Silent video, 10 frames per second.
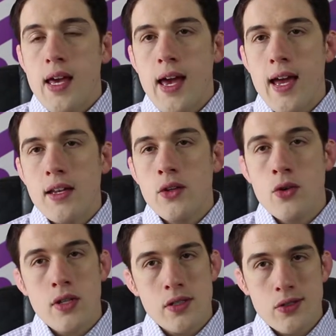And
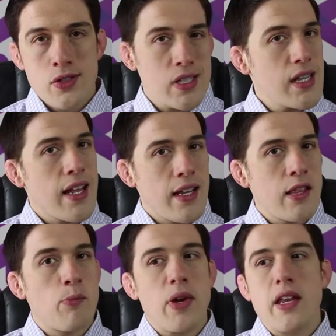you can still see that in
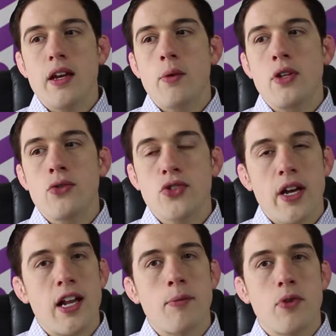the beta when you sign up,